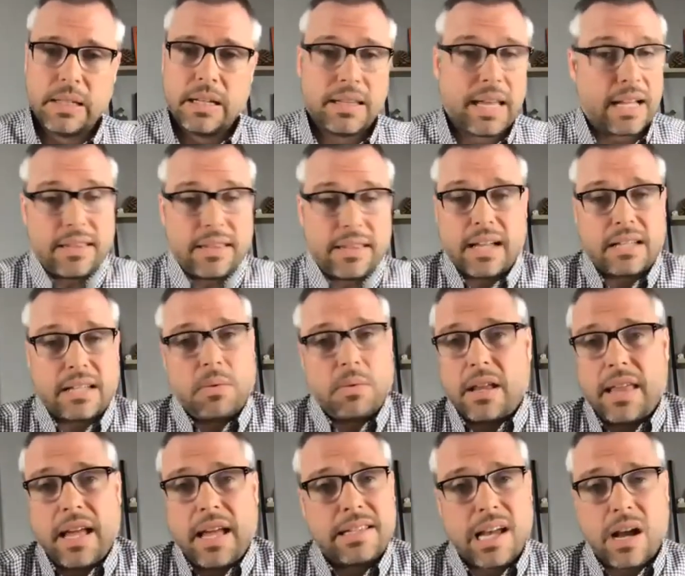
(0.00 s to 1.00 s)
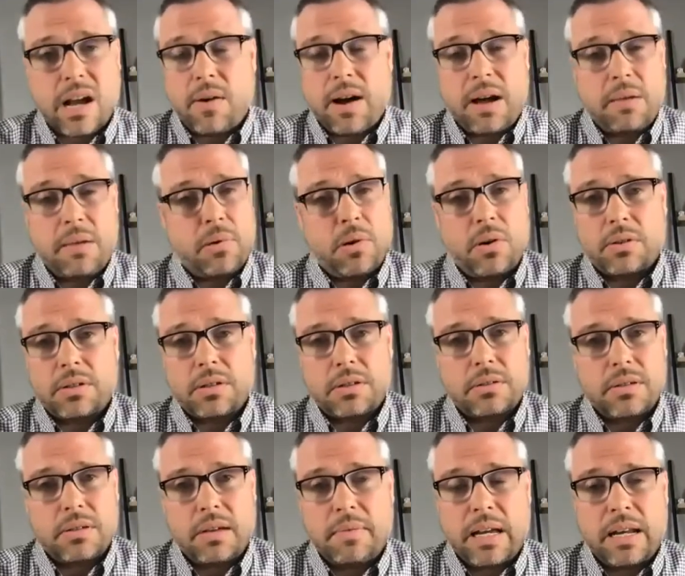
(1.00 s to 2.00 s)
That's how I'm pulled.
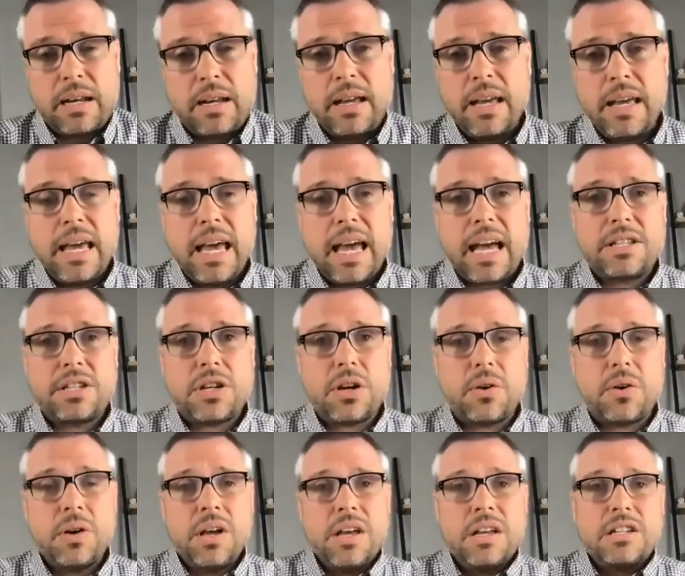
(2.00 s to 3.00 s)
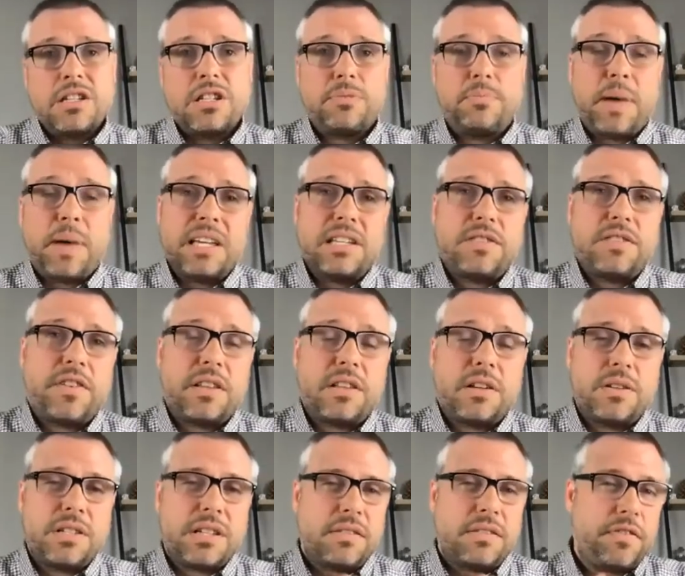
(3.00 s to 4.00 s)
I mean, and so space
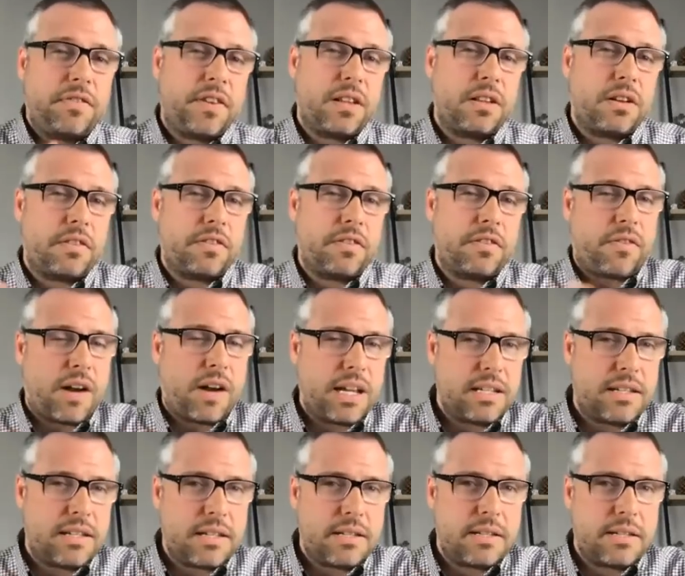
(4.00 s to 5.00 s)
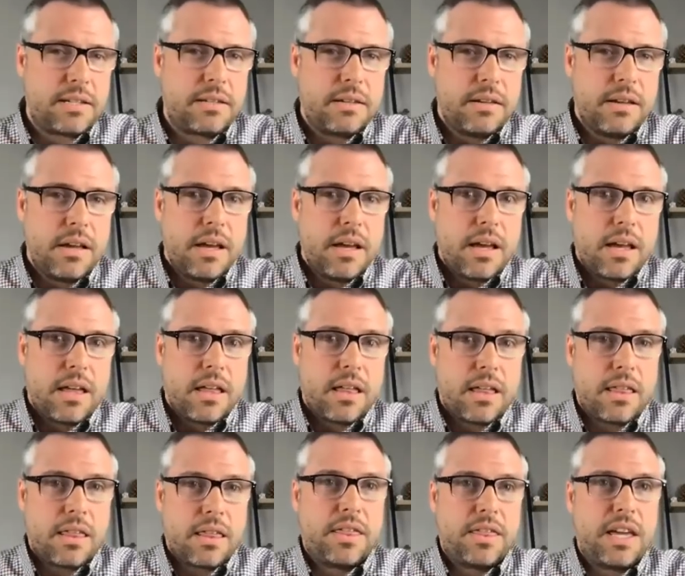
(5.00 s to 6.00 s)
fillers and filler phrases,
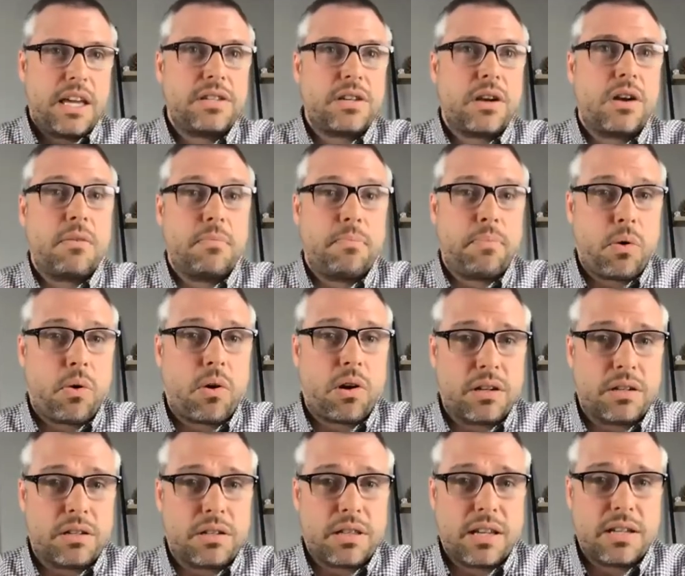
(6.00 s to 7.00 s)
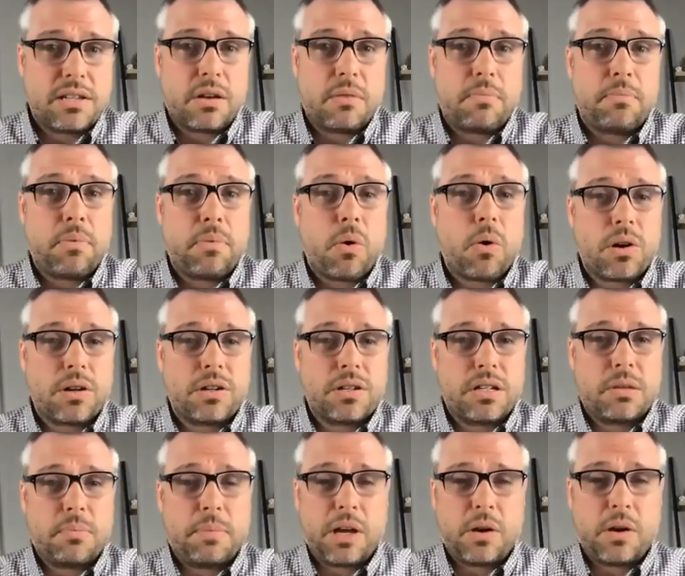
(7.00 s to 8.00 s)
these are important. These are important
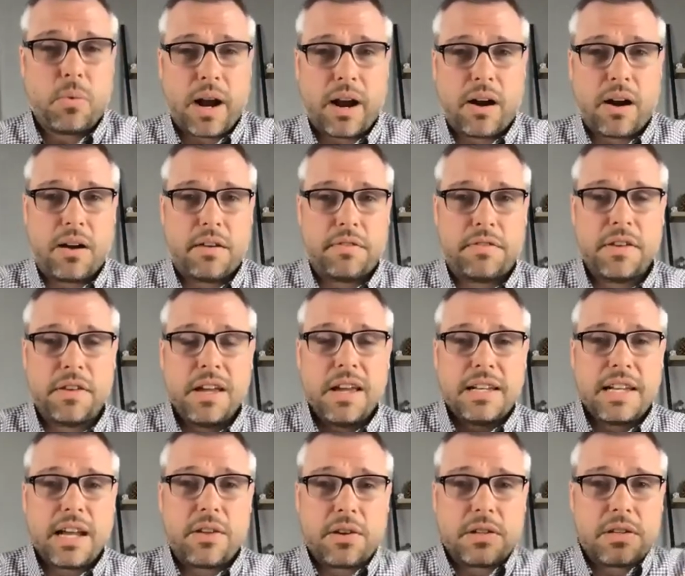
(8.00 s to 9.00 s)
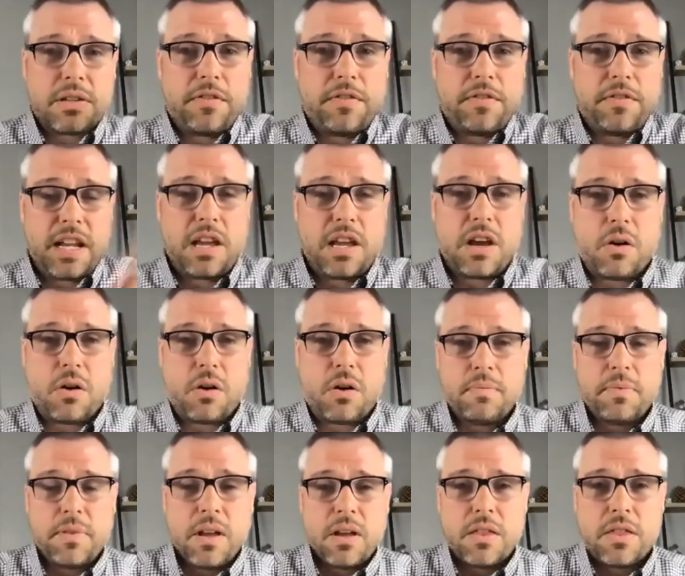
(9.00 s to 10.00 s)
to be aware of. Now, there's a video
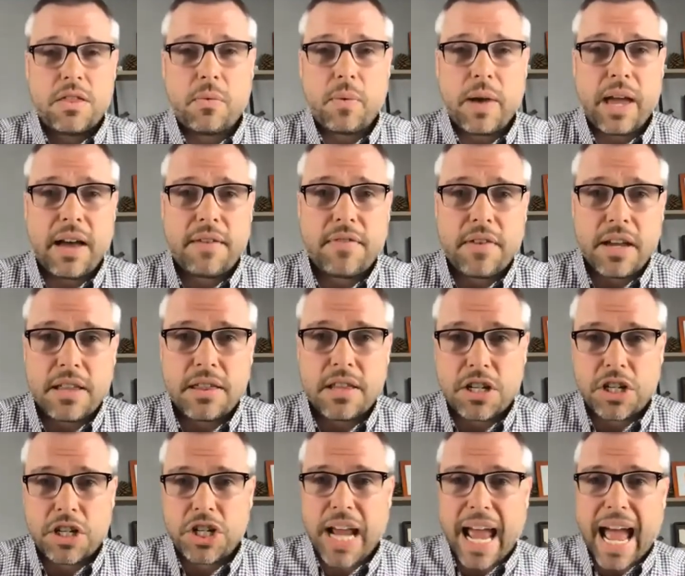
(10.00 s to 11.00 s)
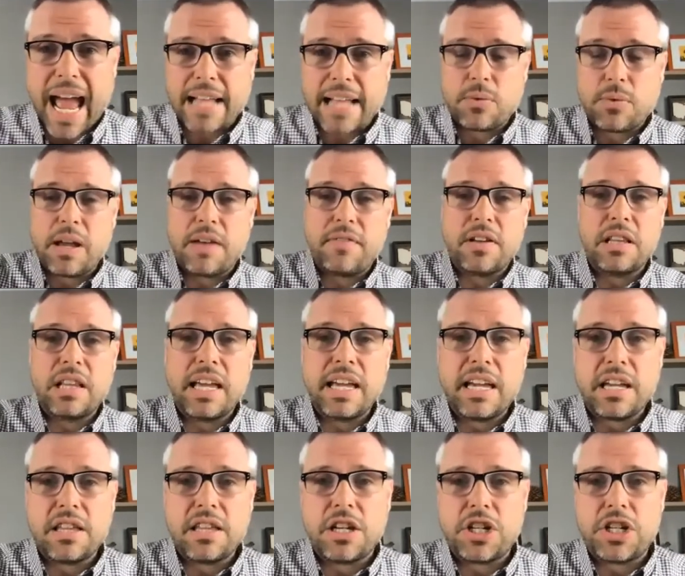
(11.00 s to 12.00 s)
that we have in the chat. We have a link
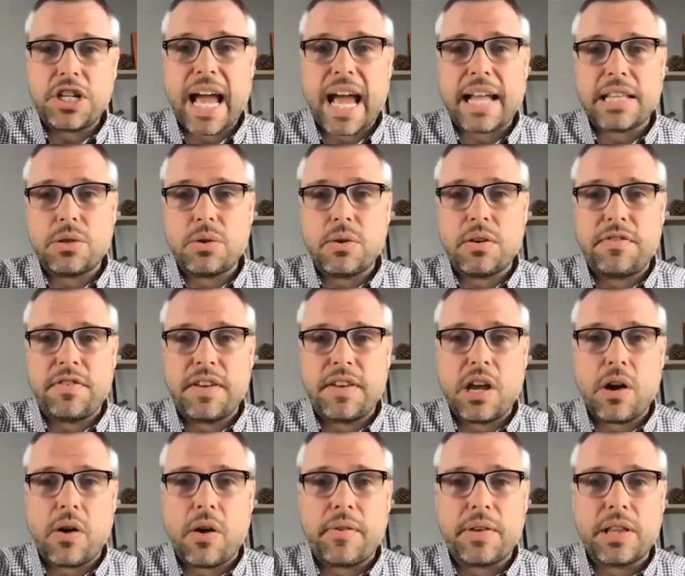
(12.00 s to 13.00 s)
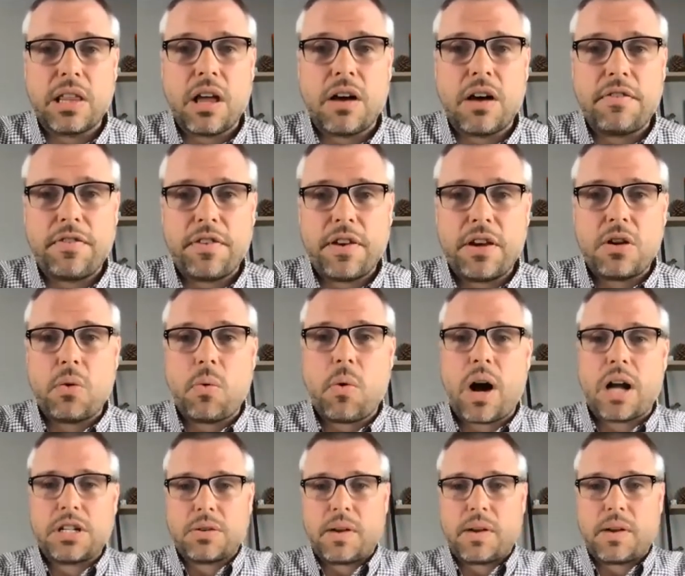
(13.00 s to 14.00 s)
in the chat to a video I would love for you to
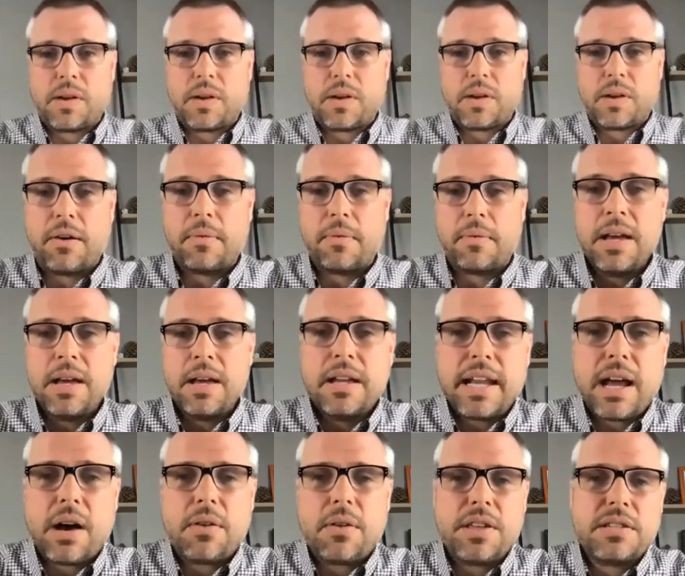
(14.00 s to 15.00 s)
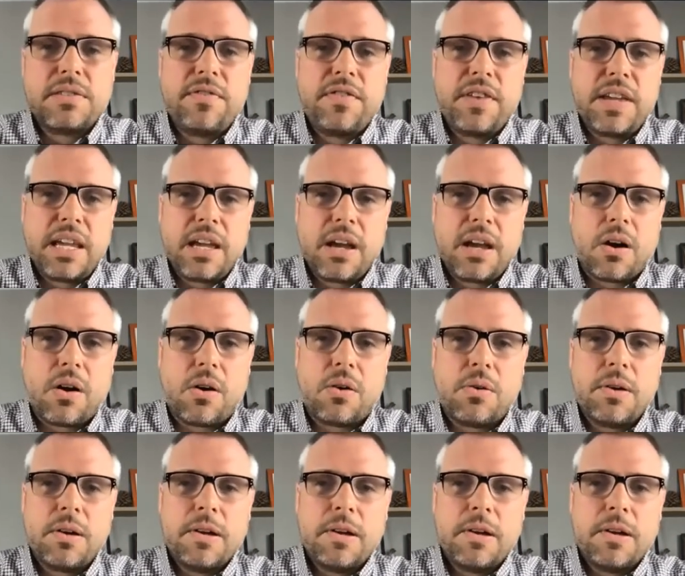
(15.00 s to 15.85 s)
watch right now. Now, this video,